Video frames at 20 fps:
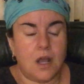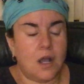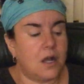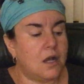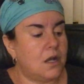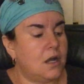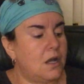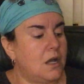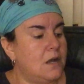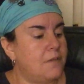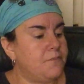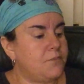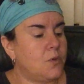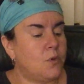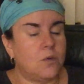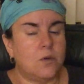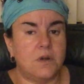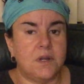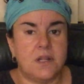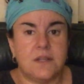
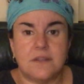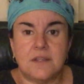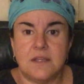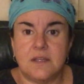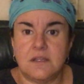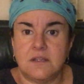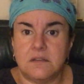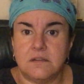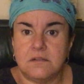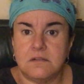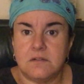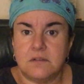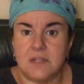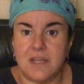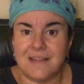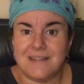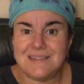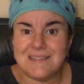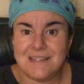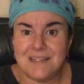or anything
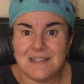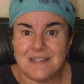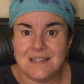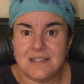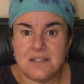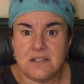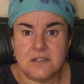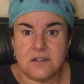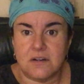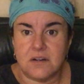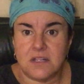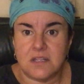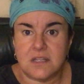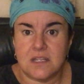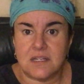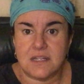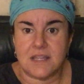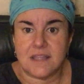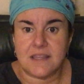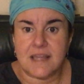like tea or
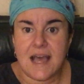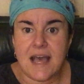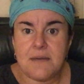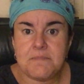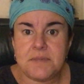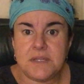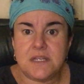anything like that,